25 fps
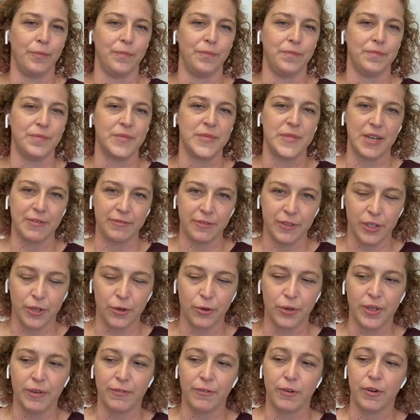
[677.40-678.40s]
definitely
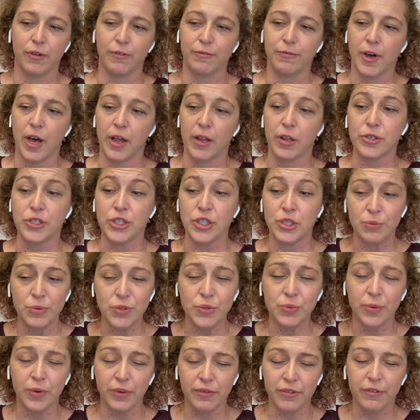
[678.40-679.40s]
go give her a follow. She
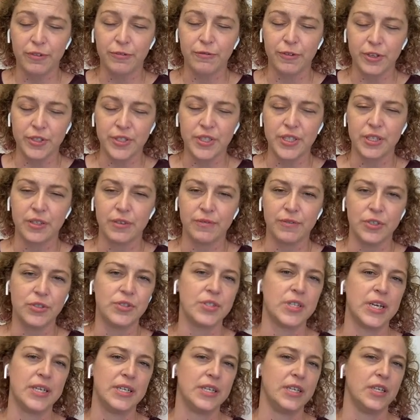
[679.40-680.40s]
was one of the first interviews
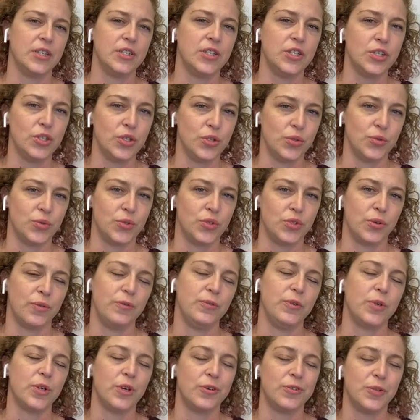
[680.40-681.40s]
I did too. So if
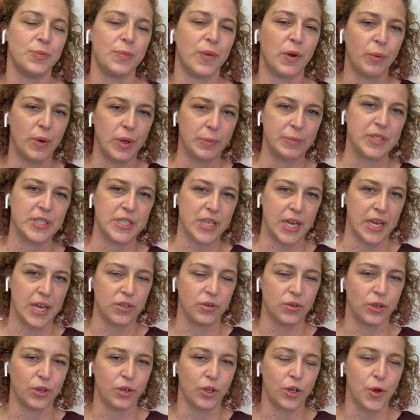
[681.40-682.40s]
you go to my website, you
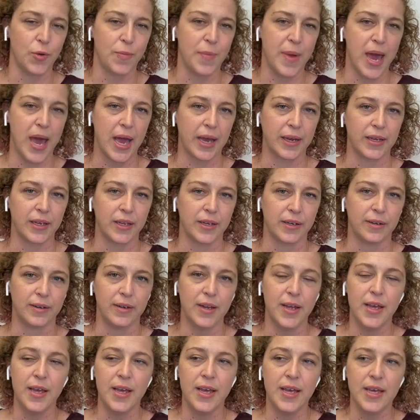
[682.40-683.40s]
can go back and
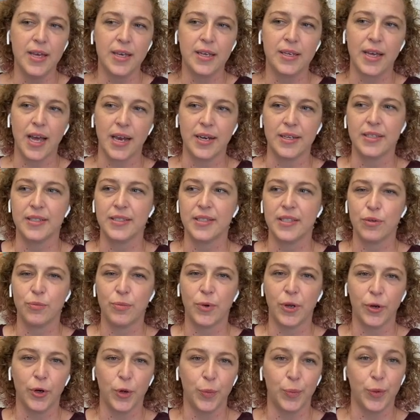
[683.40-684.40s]
kind of see
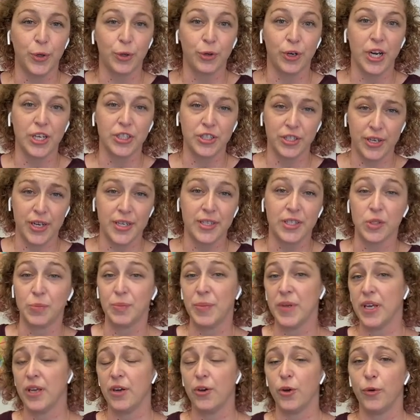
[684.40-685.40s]
what her progression has
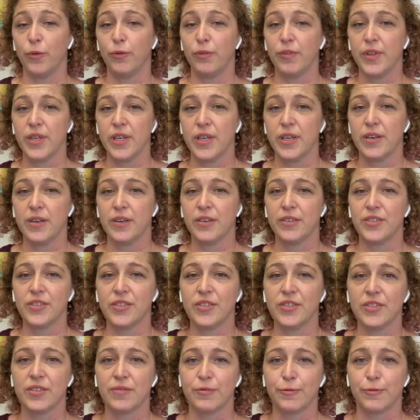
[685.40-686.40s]
been over the
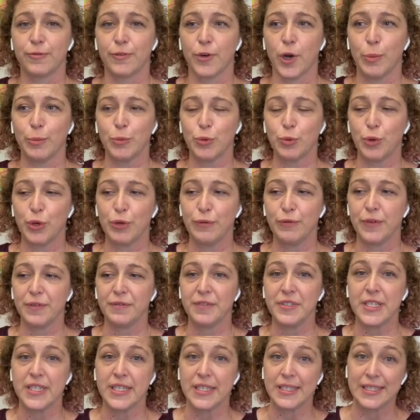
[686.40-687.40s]
years from
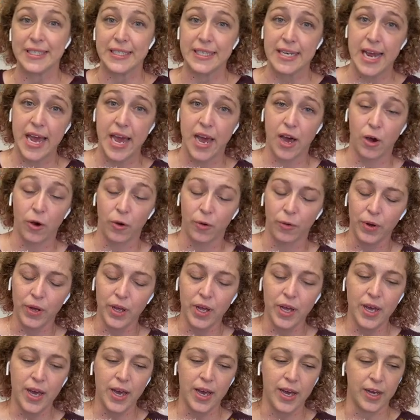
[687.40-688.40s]
2015 to now.
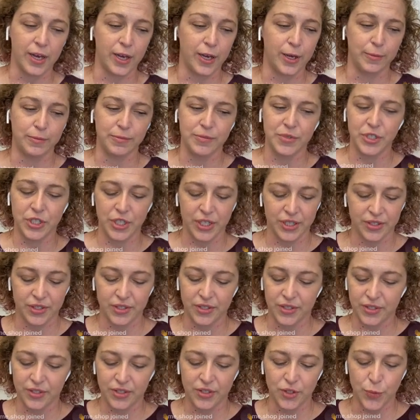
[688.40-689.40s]

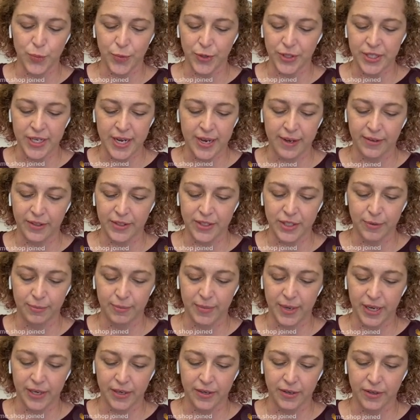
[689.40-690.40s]
Just super talented
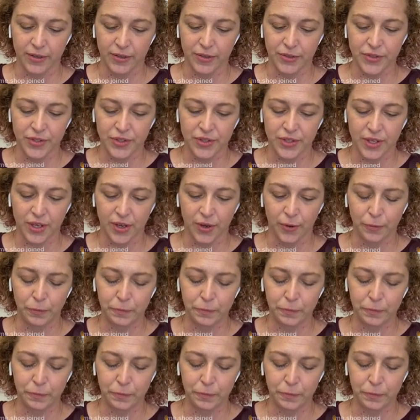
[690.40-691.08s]
maker. So